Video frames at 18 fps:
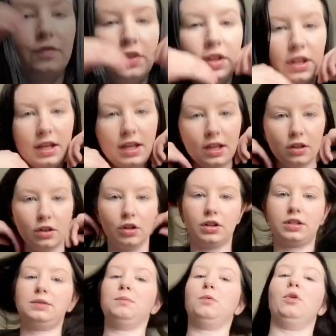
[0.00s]
like it
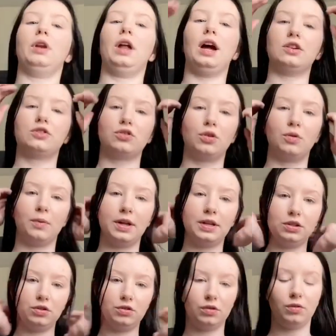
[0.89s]
looks more natural
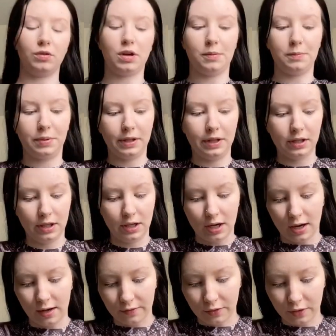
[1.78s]
when you don't completely
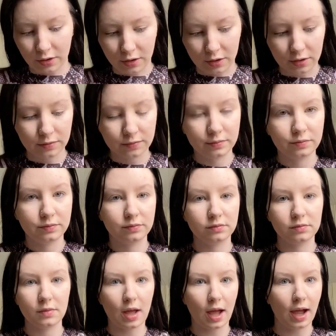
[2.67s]
cover
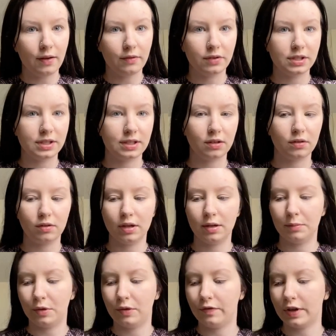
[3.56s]
every single
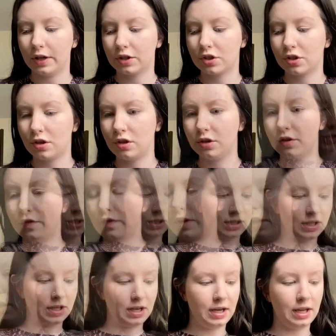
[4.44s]
imperfection on your face.
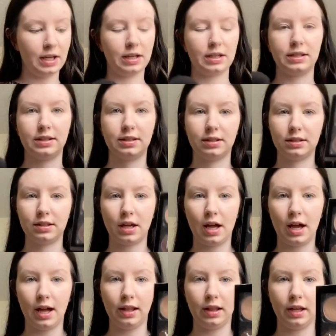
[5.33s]
Just the NYX
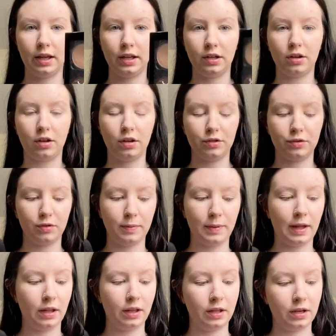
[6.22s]
highlight and contour
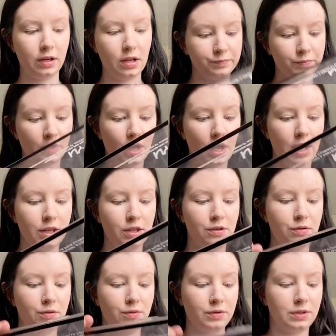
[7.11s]
palette. I
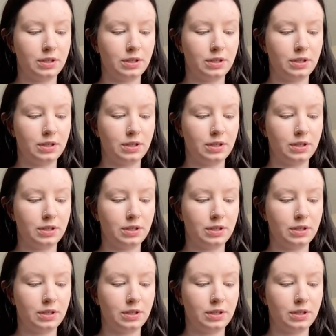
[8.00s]
use